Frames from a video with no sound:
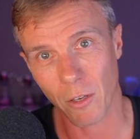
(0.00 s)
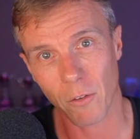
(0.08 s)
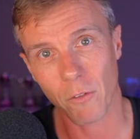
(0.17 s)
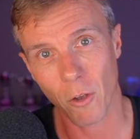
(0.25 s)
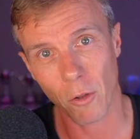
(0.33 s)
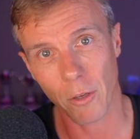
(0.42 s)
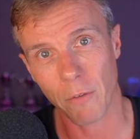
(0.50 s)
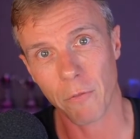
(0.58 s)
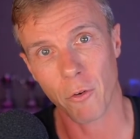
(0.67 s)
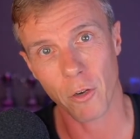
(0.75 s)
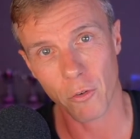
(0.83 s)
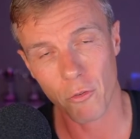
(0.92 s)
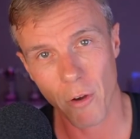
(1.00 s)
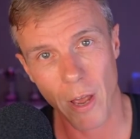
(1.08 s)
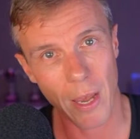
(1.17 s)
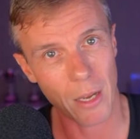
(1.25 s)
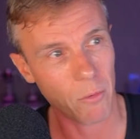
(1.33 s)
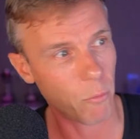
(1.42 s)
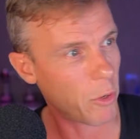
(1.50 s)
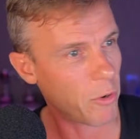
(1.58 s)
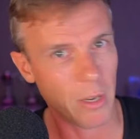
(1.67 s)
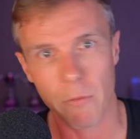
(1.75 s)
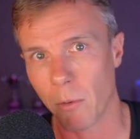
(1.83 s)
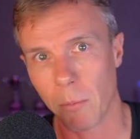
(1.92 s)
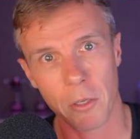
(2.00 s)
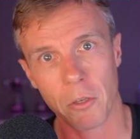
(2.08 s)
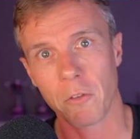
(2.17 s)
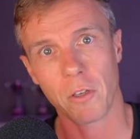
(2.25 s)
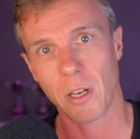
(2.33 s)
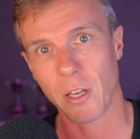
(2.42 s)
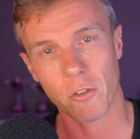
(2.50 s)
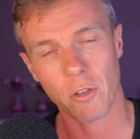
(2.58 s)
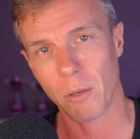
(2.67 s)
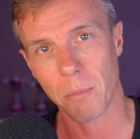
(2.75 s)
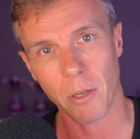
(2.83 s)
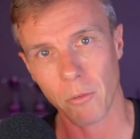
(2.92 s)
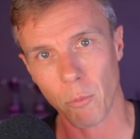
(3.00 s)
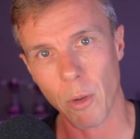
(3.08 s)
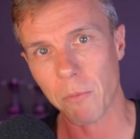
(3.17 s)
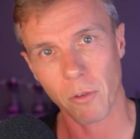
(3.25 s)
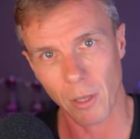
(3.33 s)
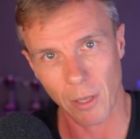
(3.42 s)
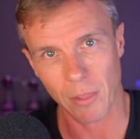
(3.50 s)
get stolen if you're on a train and we're inevitably using an HTTPS website,